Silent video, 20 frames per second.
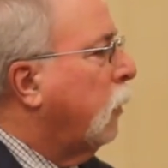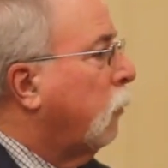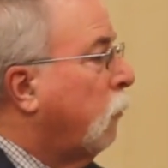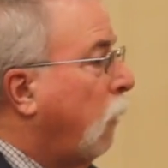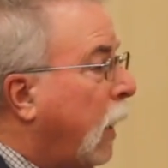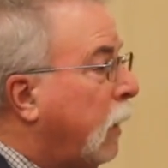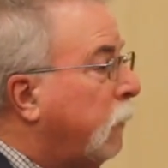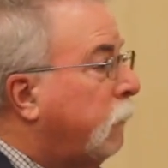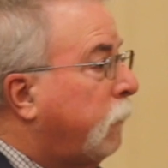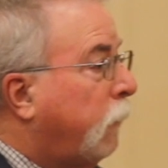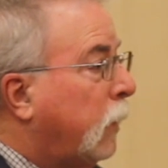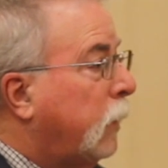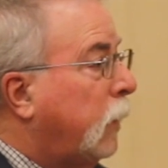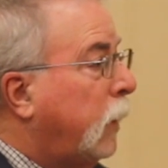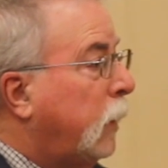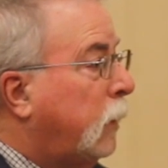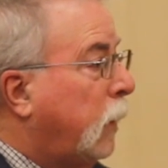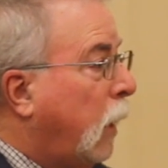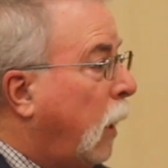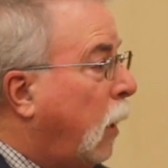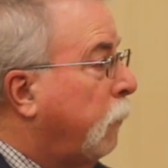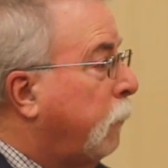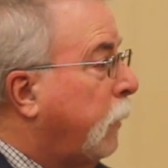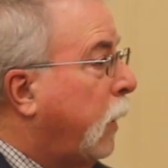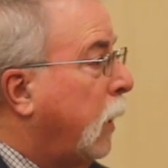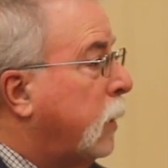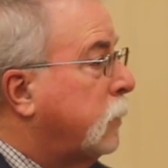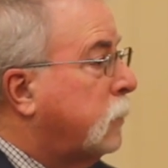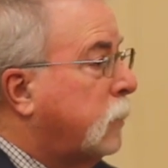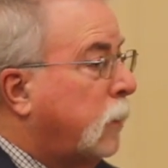grant funding to help
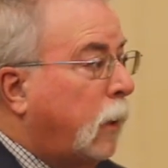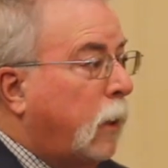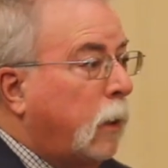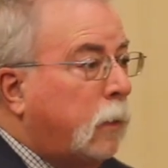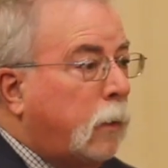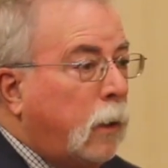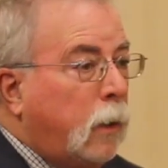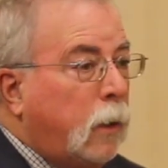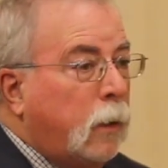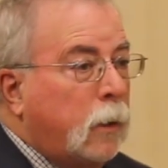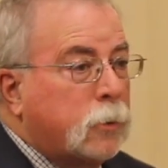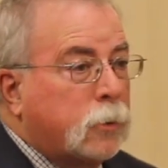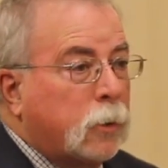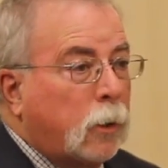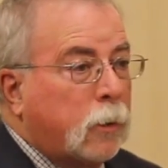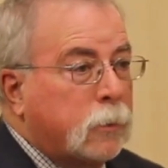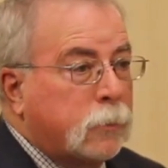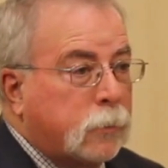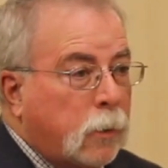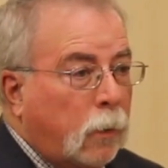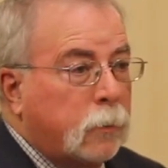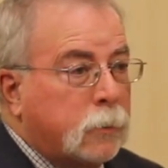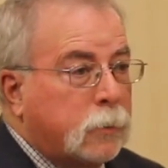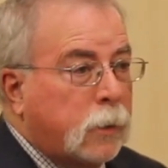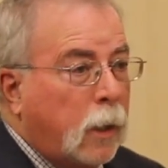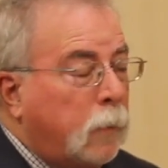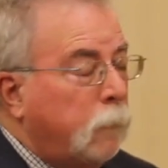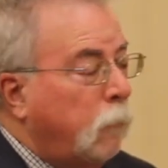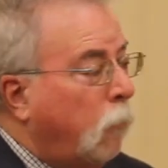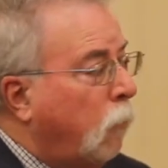get the initial consultants
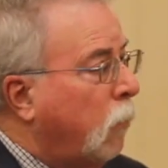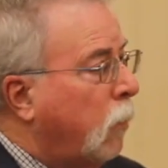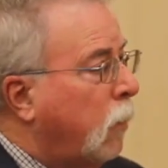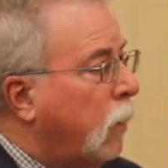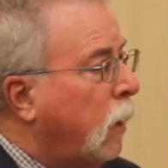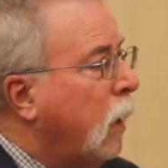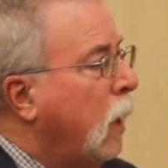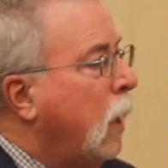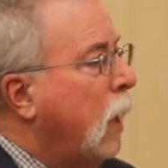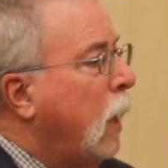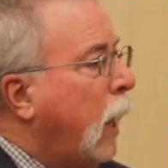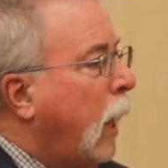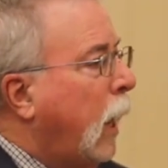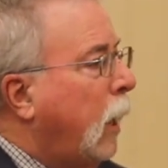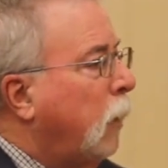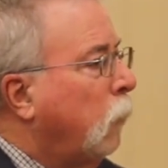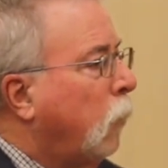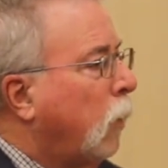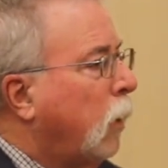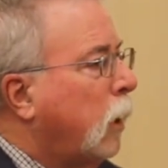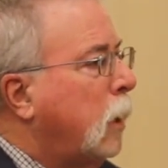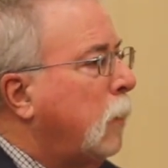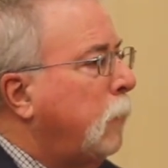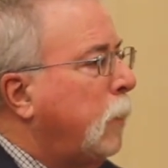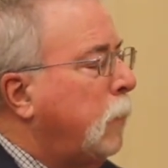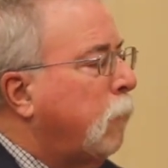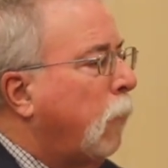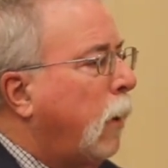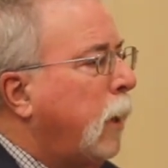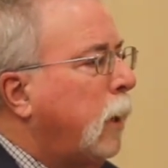on board, and we're going to
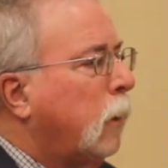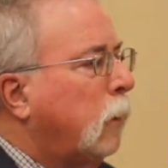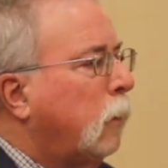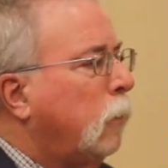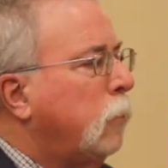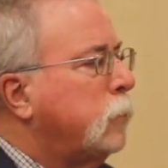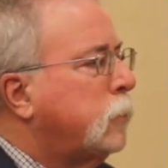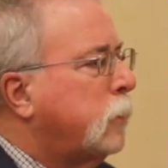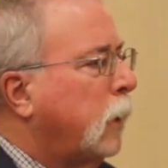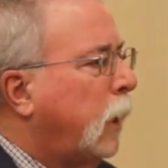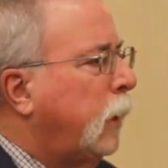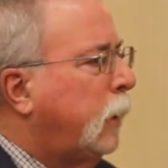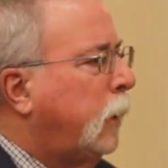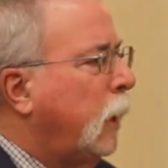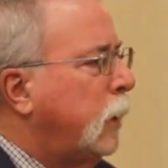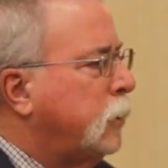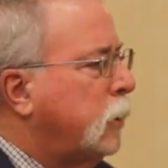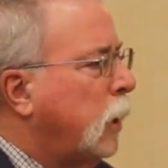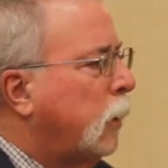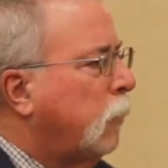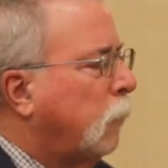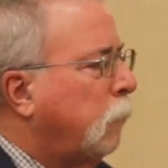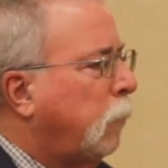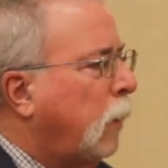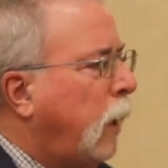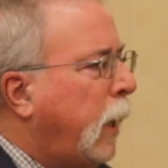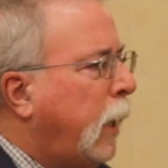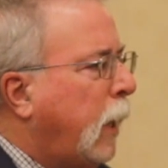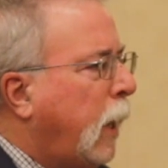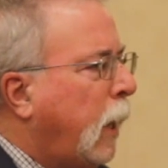be breaking loose to get that general
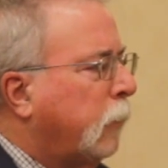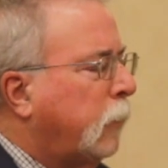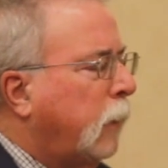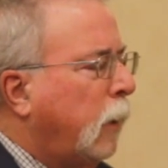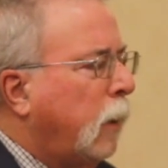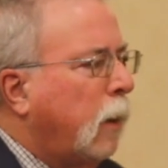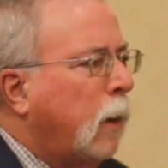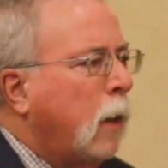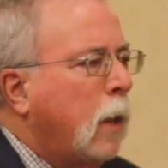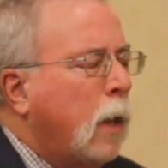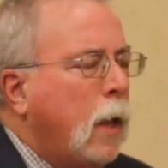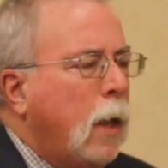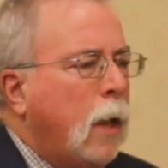plan out there.